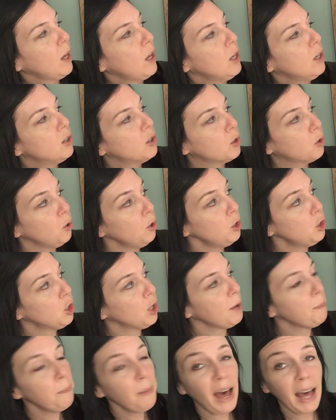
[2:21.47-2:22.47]
School
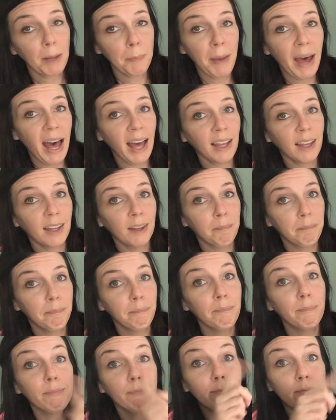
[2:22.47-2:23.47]
trip backpack?
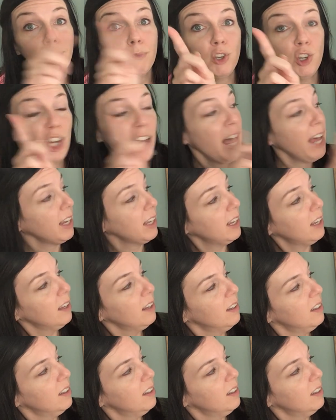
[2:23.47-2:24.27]
Check.